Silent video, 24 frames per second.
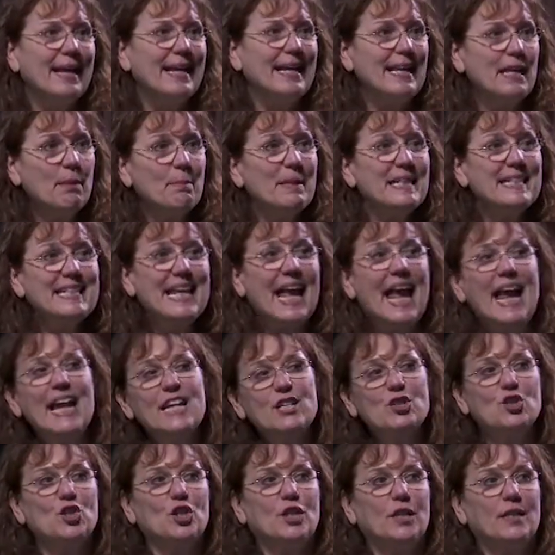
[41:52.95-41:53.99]

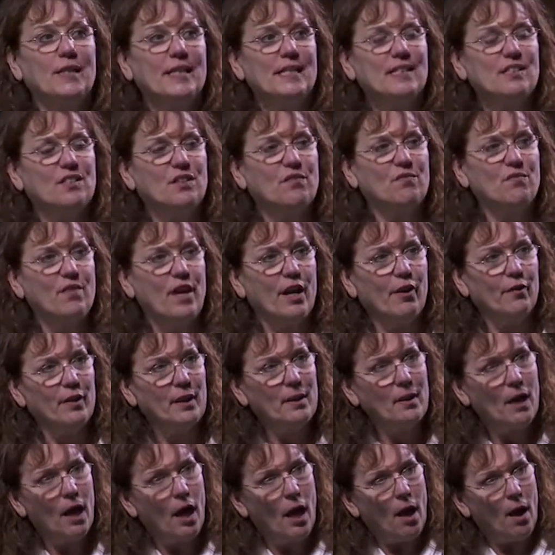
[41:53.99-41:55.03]
Imitation is the very